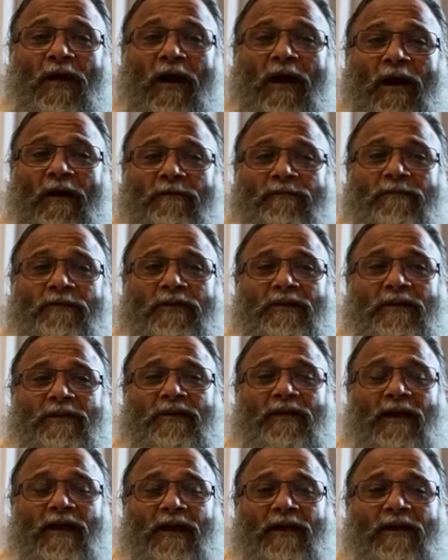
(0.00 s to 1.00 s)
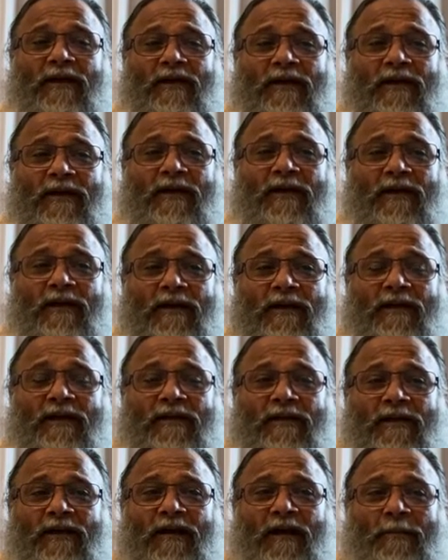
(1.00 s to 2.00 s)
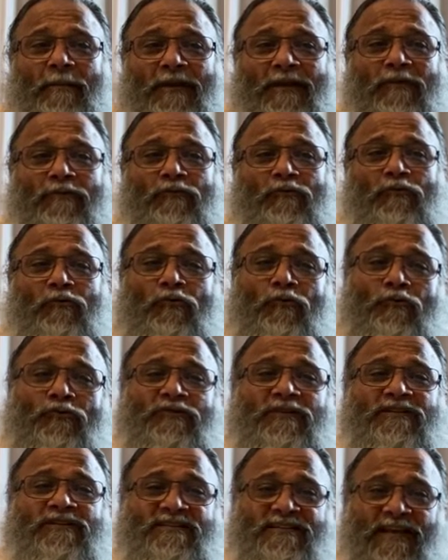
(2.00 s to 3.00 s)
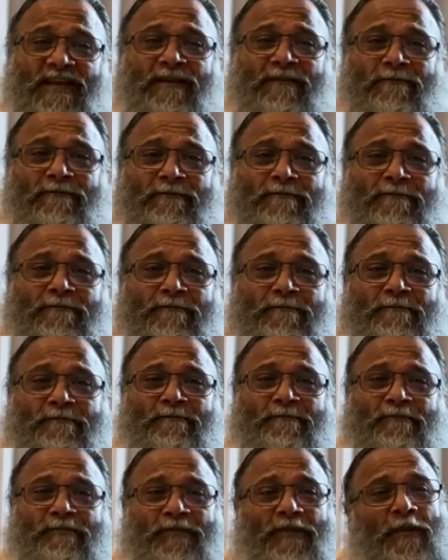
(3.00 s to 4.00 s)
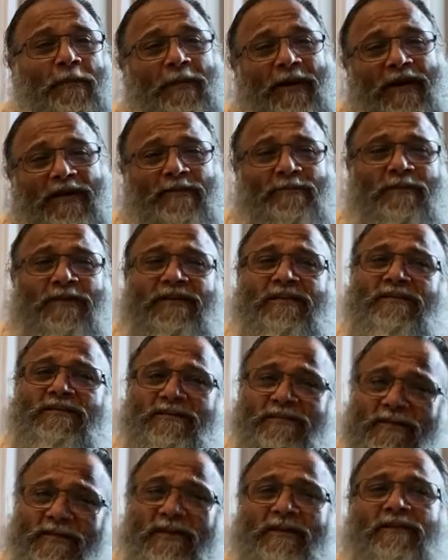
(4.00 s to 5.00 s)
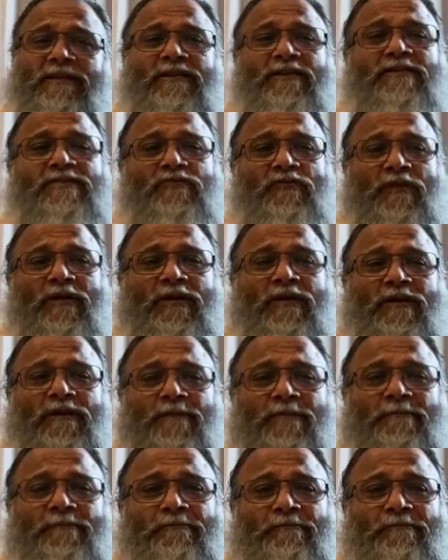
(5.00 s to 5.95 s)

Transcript: after coming to know the self, the Mahatma is still in this world.